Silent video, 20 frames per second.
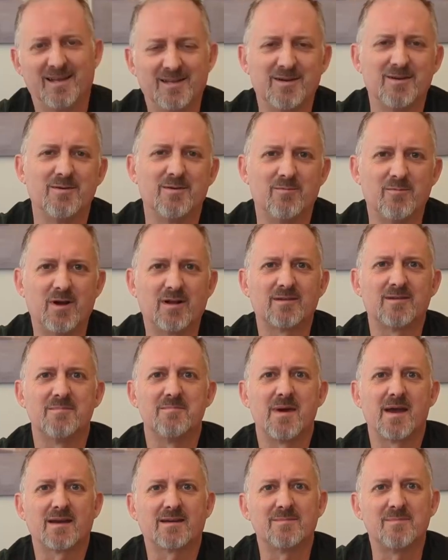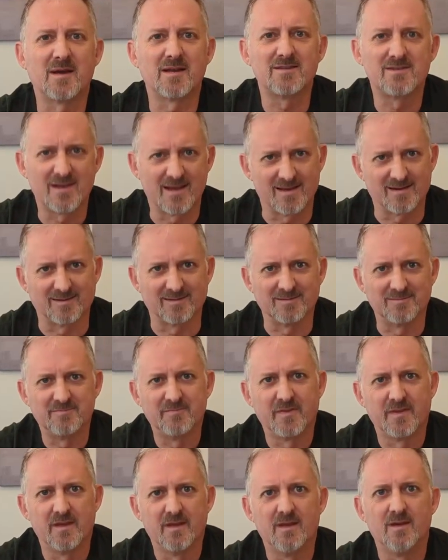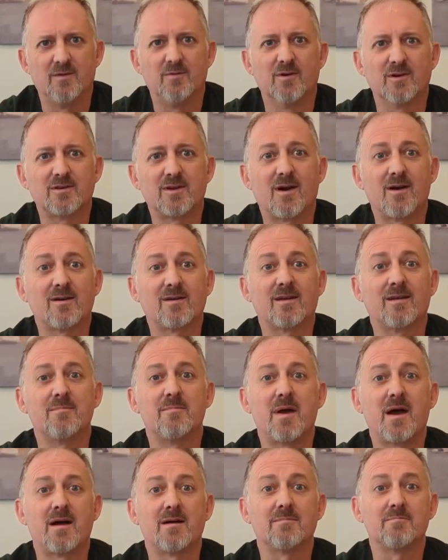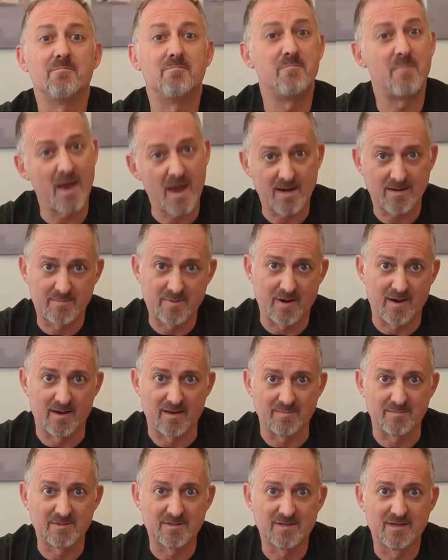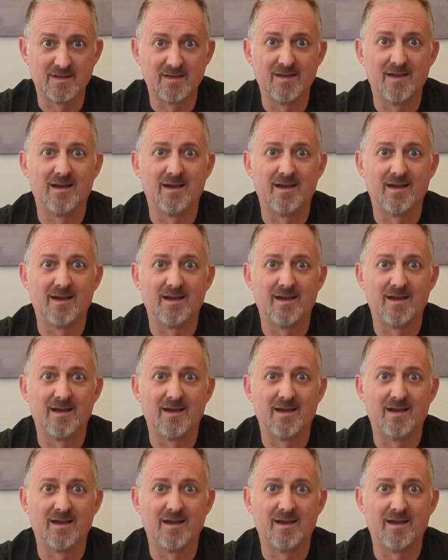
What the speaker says: Hello and welcome back to my channel. We're talking about bagpipes.